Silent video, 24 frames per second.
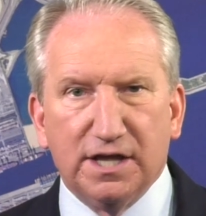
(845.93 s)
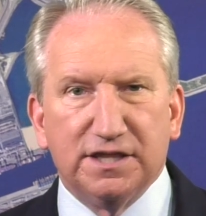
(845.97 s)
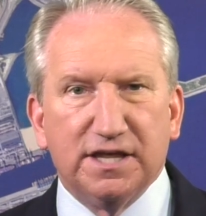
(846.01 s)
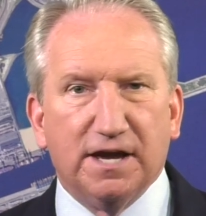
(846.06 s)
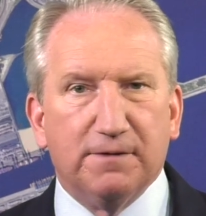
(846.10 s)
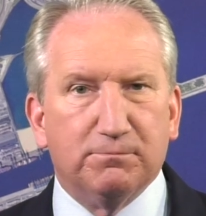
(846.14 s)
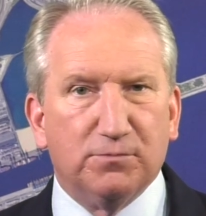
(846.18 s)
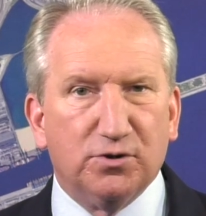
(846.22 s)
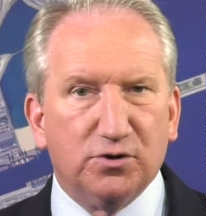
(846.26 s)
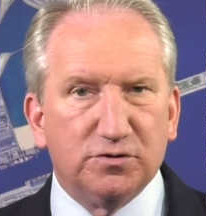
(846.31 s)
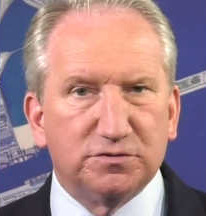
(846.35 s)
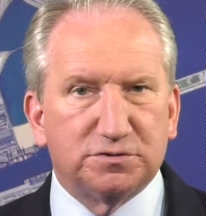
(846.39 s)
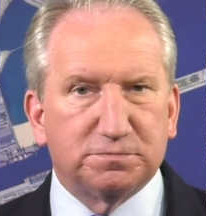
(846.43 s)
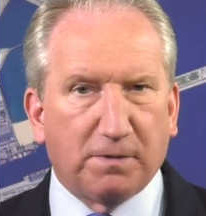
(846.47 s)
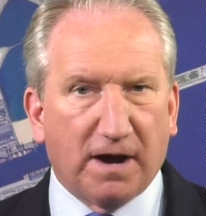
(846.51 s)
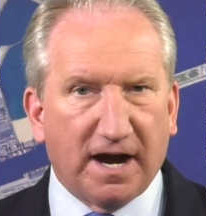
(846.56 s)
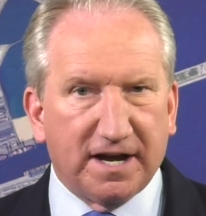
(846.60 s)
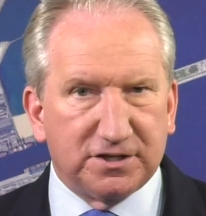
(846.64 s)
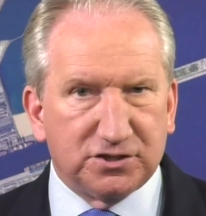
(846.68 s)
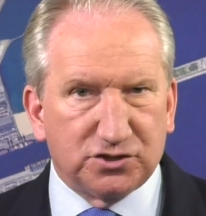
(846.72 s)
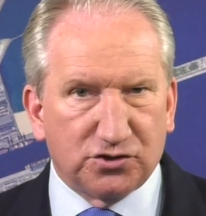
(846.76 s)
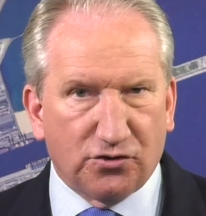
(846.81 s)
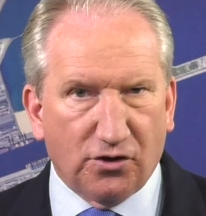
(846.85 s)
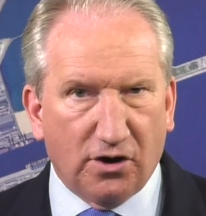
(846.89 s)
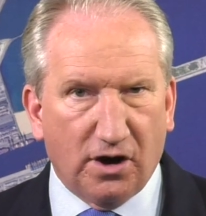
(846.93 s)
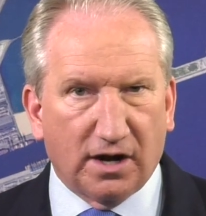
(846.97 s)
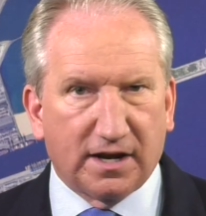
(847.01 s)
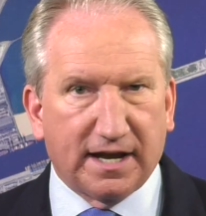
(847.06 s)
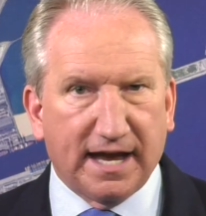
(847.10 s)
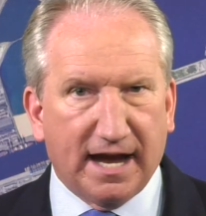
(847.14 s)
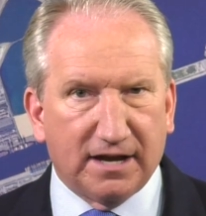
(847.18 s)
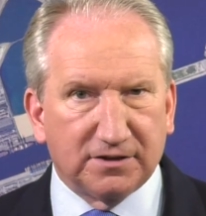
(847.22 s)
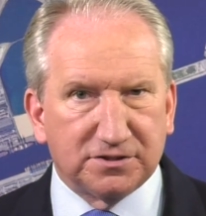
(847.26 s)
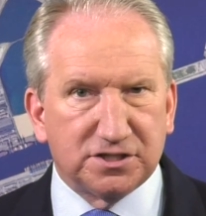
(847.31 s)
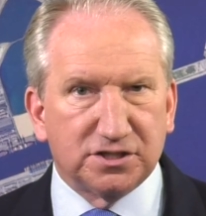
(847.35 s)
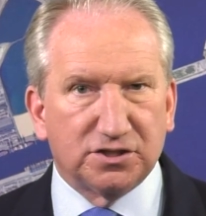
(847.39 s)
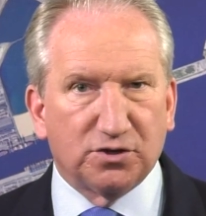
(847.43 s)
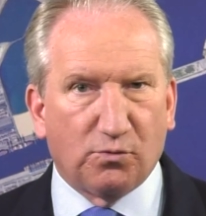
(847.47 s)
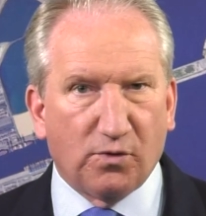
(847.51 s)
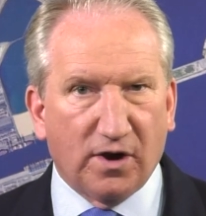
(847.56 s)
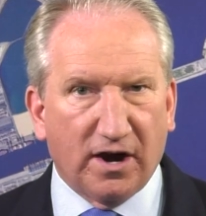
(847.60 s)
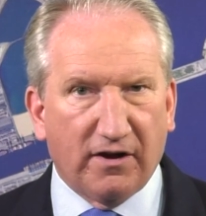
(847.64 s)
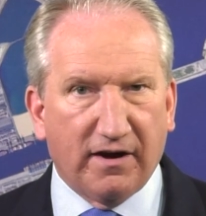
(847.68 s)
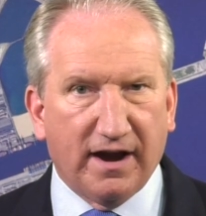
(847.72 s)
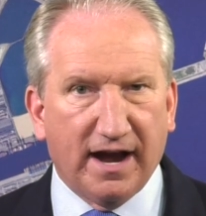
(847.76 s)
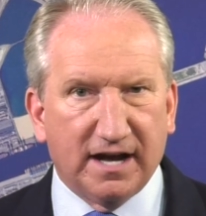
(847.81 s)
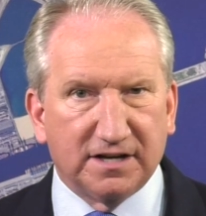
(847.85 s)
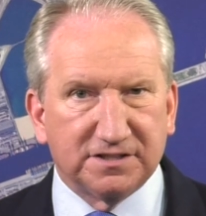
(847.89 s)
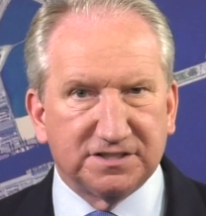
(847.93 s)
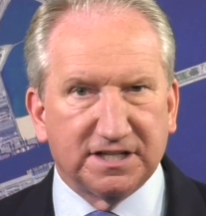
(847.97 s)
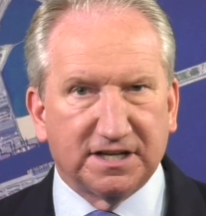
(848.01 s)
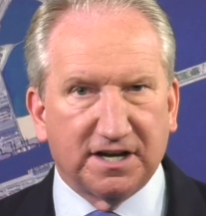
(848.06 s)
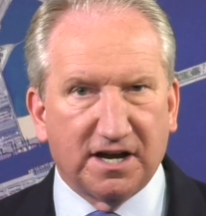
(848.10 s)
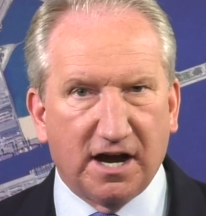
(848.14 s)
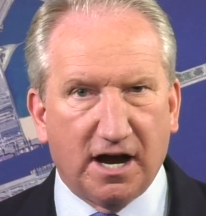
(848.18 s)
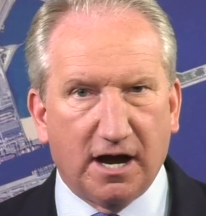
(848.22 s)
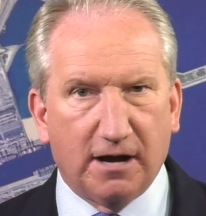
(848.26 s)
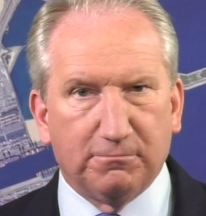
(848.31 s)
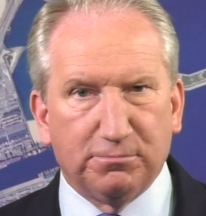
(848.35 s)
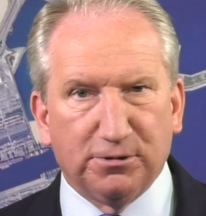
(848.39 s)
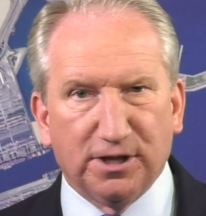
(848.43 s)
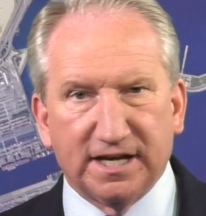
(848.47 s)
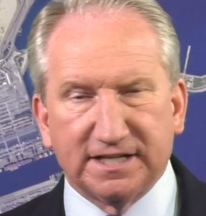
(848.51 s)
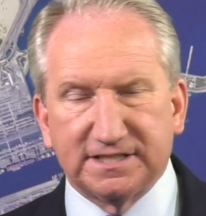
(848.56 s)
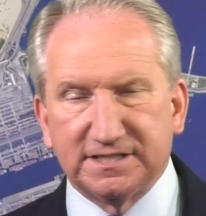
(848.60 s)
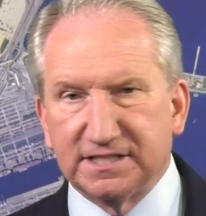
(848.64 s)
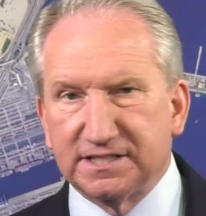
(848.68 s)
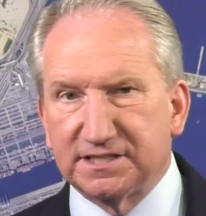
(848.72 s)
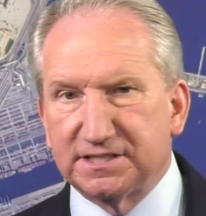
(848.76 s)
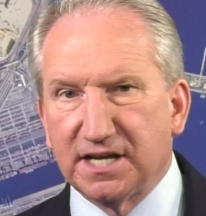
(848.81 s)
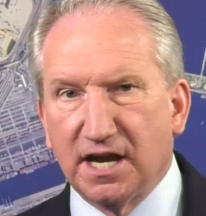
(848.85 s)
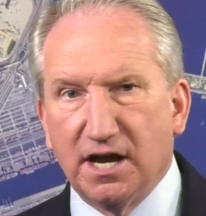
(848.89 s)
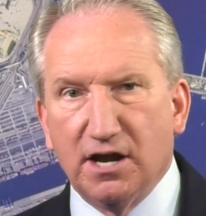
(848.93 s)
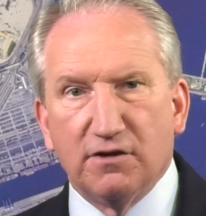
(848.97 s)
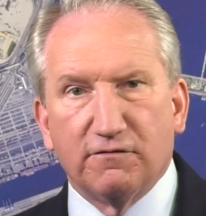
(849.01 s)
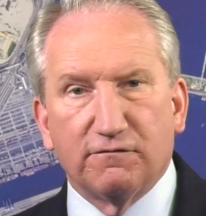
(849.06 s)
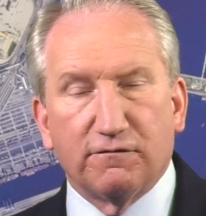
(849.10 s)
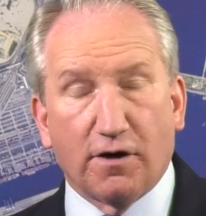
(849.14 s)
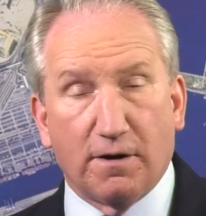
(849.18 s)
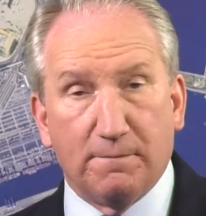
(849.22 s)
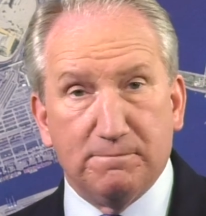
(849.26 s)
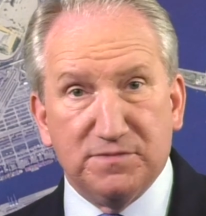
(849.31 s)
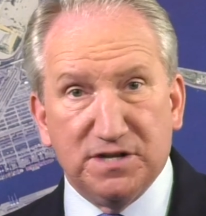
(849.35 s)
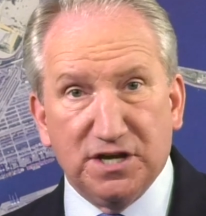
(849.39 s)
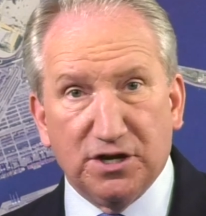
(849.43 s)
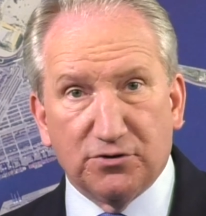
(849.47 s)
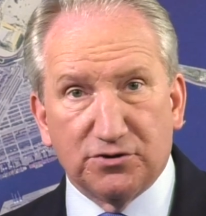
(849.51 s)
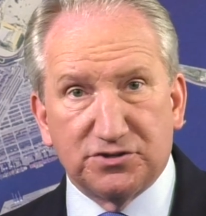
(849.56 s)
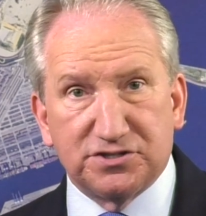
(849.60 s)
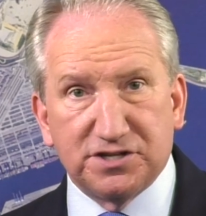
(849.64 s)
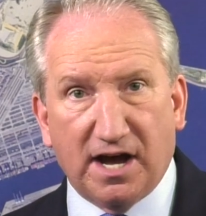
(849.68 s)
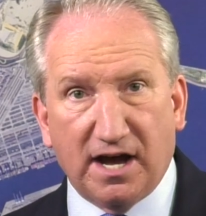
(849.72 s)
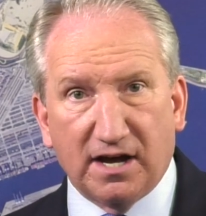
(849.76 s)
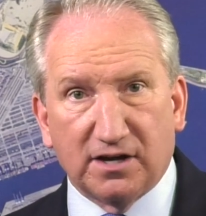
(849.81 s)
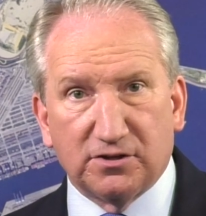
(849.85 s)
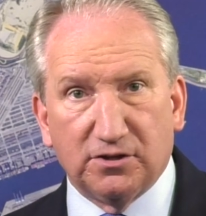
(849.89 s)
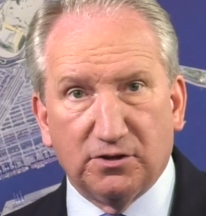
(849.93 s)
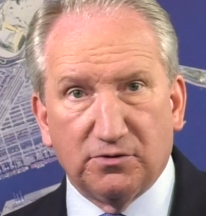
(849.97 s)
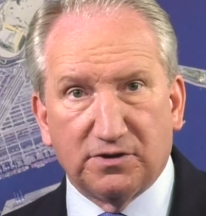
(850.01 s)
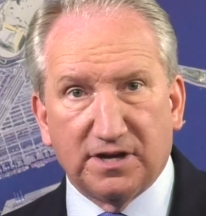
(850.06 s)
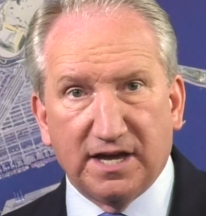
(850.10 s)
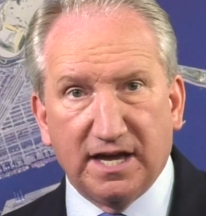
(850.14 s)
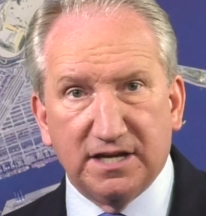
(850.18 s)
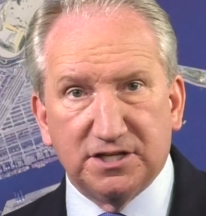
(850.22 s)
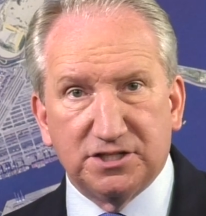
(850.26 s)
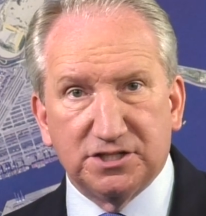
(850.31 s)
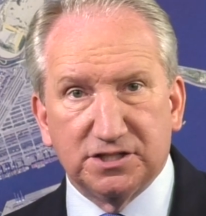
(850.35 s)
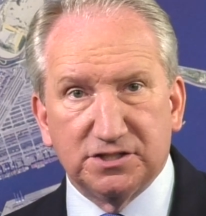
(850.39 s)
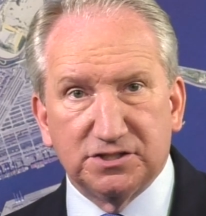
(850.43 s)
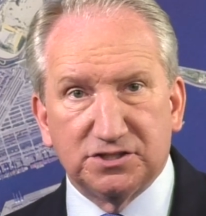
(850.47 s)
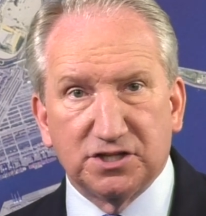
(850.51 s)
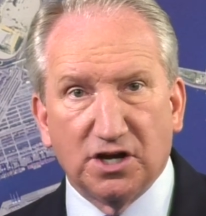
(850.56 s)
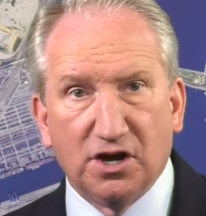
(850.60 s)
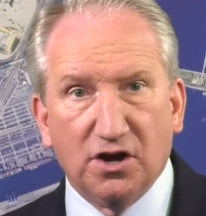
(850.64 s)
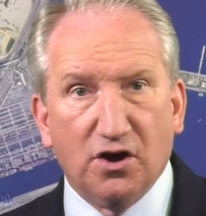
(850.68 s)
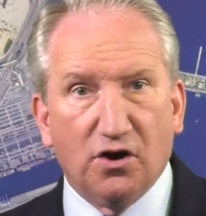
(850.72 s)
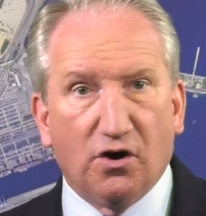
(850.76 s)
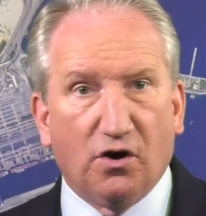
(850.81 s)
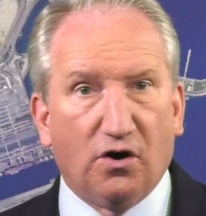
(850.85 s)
that moves by truck out to the warehousing complexes from near dock locations